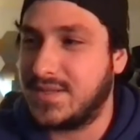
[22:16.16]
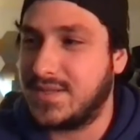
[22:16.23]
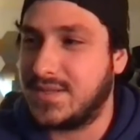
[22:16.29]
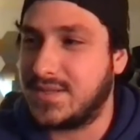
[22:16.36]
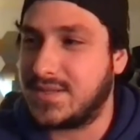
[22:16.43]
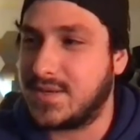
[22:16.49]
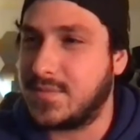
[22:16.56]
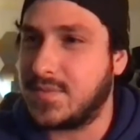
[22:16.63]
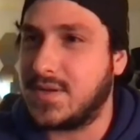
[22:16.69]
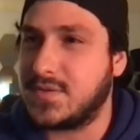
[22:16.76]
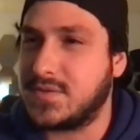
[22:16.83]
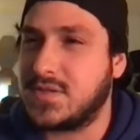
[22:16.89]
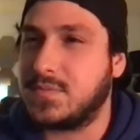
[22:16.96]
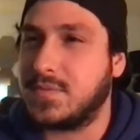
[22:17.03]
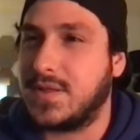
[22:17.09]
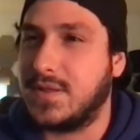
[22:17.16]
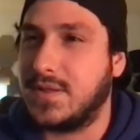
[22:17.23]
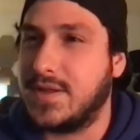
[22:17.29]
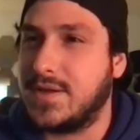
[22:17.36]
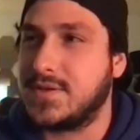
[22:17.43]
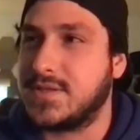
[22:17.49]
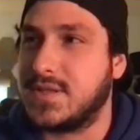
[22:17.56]
Sometimes when he's played the
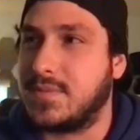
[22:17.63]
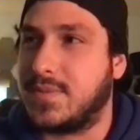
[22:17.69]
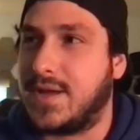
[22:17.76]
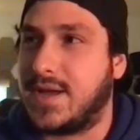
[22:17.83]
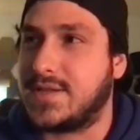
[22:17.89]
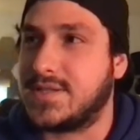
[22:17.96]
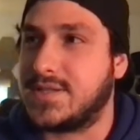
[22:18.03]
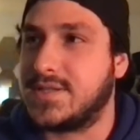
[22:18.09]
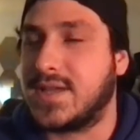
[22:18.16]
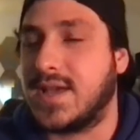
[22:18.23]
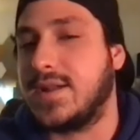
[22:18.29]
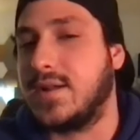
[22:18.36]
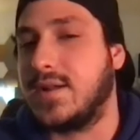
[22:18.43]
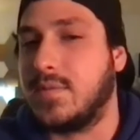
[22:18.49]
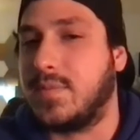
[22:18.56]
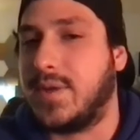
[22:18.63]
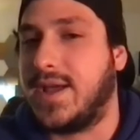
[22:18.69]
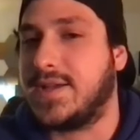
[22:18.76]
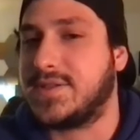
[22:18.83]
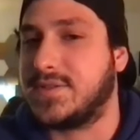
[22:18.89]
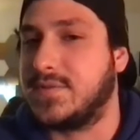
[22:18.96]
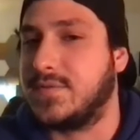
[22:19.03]
Lakers in the past, he's kind of gone
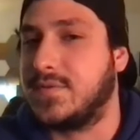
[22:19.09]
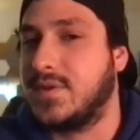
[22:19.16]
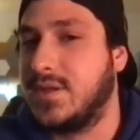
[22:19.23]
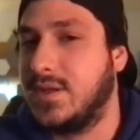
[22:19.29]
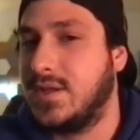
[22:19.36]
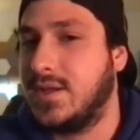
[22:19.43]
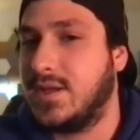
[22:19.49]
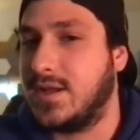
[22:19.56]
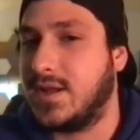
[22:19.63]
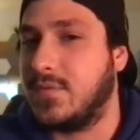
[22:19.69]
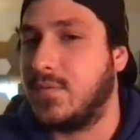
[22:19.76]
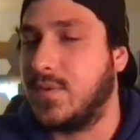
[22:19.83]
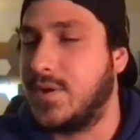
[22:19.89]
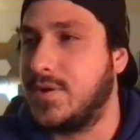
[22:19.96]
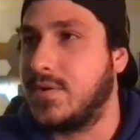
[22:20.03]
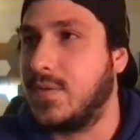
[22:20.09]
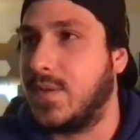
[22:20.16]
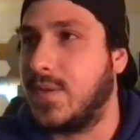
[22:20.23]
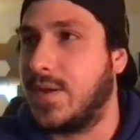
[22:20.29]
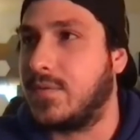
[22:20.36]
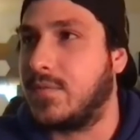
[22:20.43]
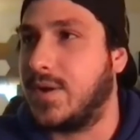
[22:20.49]
passive. And I wonder,
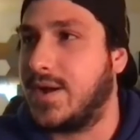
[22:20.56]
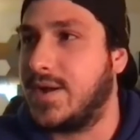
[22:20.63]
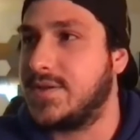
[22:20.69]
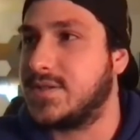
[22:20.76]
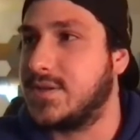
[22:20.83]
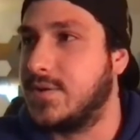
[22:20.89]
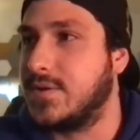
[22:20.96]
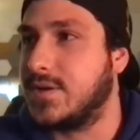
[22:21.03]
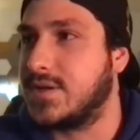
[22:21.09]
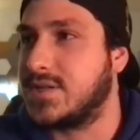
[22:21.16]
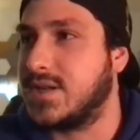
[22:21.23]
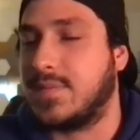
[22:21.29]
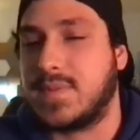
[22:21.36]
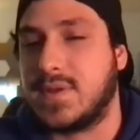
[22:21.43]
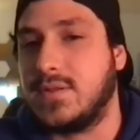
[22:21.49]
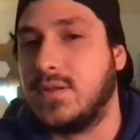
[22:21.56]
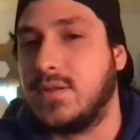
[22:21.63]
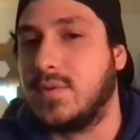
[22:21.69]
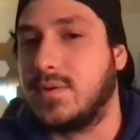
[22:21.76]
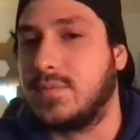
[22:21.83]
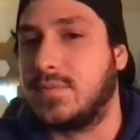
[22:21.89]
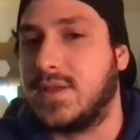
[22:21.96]
why is Jokic not being a little
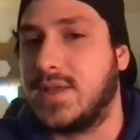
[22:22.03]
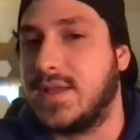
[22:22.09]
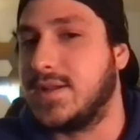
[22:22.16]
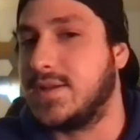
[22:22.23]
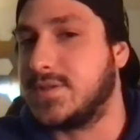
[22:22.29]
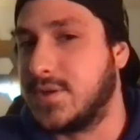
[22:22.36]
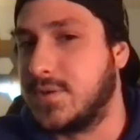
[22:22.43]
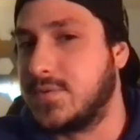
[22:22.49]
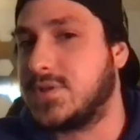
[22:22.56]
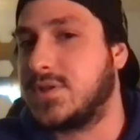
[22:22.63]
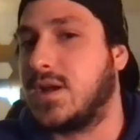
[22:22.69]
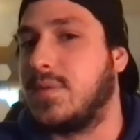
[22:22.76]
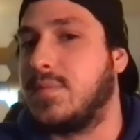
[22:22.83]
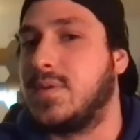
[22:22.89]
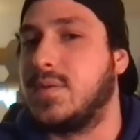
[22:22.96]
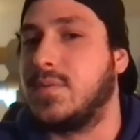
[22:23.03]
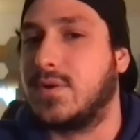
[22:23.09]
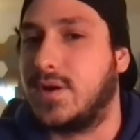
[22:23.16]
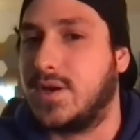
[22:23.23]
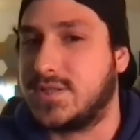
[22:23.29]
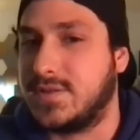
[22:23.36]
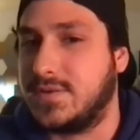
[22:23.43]
more, getting his own shot, being
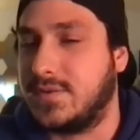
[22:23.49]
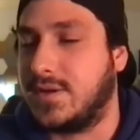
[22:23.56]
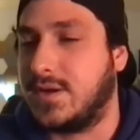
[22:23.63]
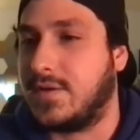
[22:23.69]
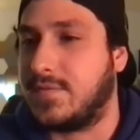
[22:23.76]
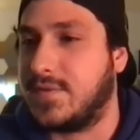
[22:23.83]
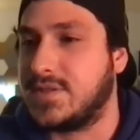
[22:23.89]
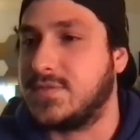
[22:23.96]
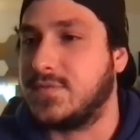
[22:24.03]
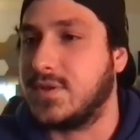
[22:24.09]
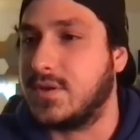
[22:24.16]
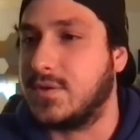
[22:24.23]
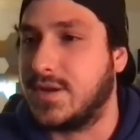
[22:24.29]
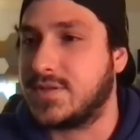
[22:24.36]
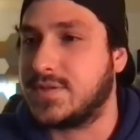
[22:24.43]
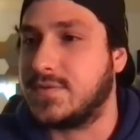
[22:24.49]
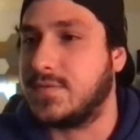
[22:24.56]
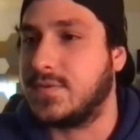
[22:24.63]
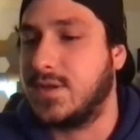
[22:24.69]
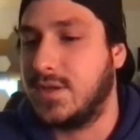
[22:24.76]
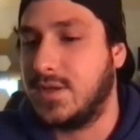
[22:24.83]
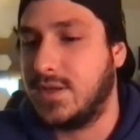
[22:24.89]
more offensively
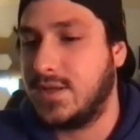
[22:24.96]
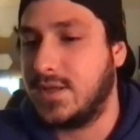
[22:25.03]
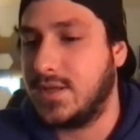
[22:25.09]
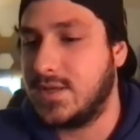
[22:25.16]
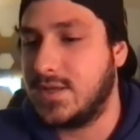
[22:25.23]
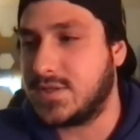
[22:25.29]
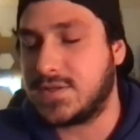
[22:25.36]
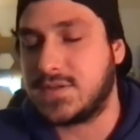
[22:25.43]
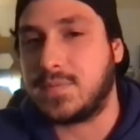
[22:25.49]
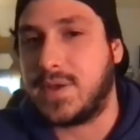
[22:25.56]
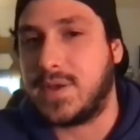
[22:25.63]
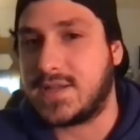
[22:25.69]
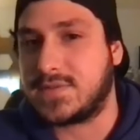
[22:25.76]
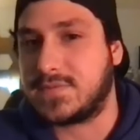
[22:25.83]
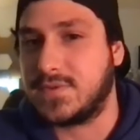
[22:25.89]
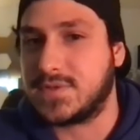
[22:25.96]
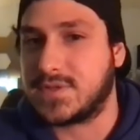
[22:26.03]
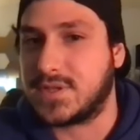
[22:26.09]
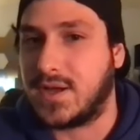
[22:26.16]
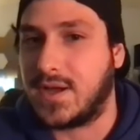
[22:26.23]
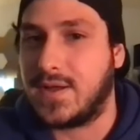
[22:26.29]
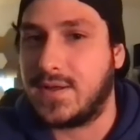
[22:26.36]
aggressive? He's just a pass-first
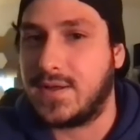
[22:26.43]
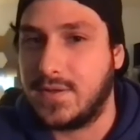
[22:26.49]
guy.